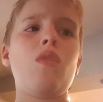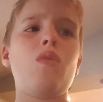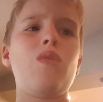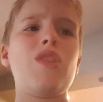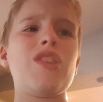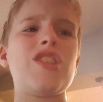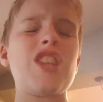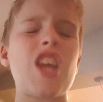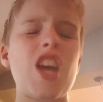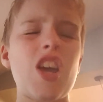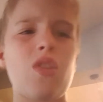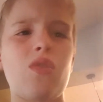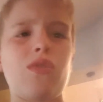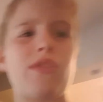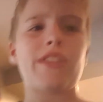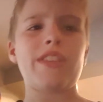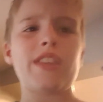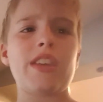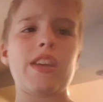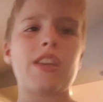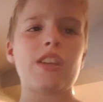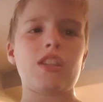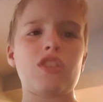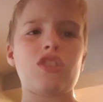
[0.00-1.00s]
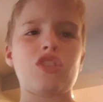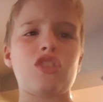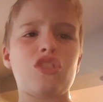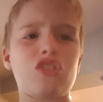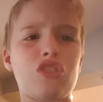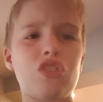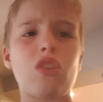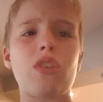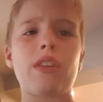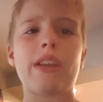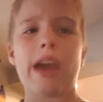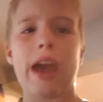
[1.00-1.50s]
which I don't think it
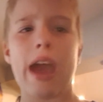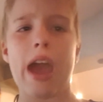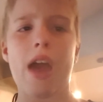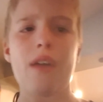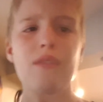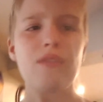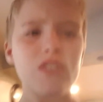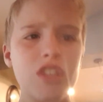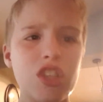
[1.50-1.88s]
should have.